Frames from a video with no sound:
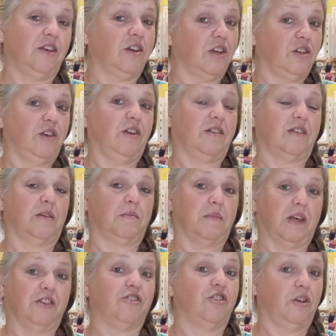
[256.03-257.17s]
You can use them
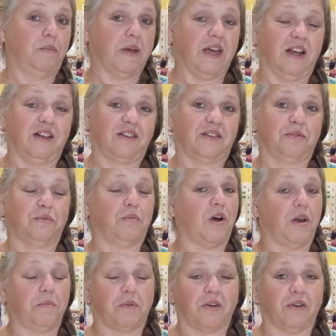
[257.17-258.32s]
as shoe bags,
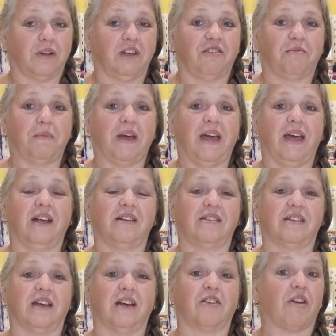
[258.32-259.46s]
wine bottle gift
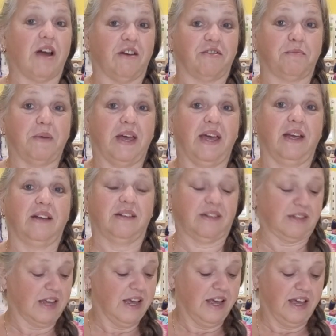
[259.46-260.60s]
bags, craft bags.